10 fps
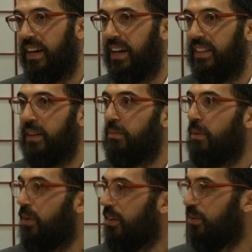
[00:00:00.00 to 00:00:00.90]
And then my
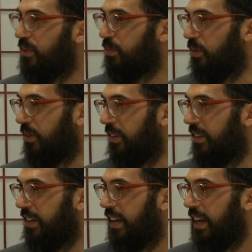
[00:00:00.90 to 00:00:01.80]
brother was born.
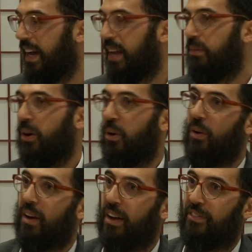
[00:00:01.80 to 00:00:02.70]
And my
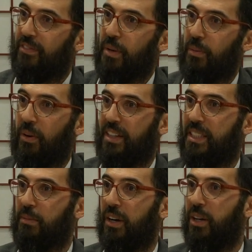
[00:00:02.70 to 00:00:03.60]
whole life, people
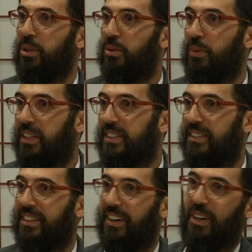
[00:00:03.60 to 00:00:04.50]
ask me, Are you twins?
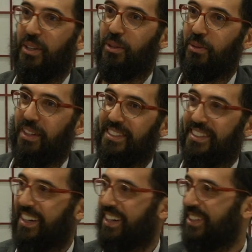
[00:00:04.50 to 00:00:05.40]
Are you
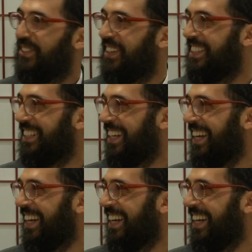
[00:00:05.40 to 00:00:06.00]
twins? Are you twins?